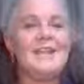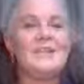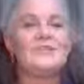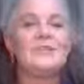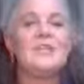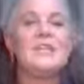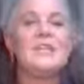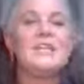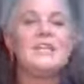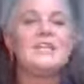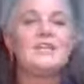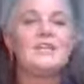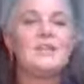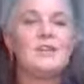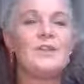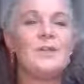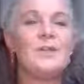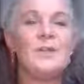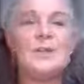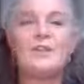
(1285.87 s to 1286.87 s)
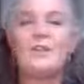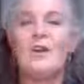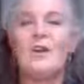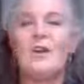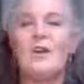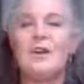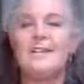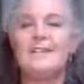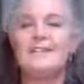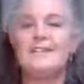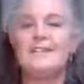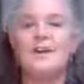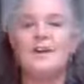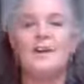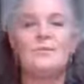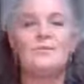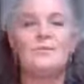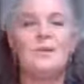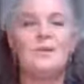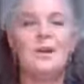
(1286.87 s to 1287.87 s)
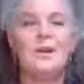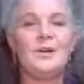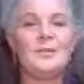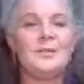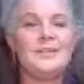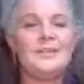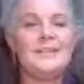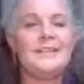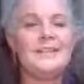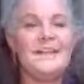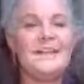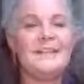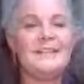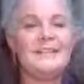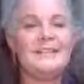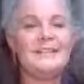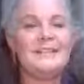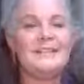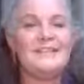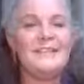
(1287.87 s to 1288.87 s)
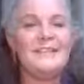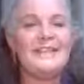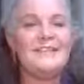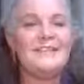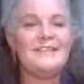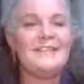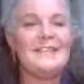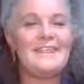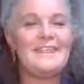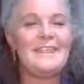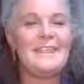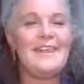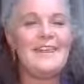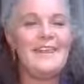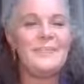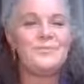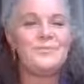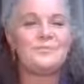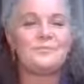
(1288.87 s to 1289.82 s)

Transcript: So thank you so much, guys. I will leave it there.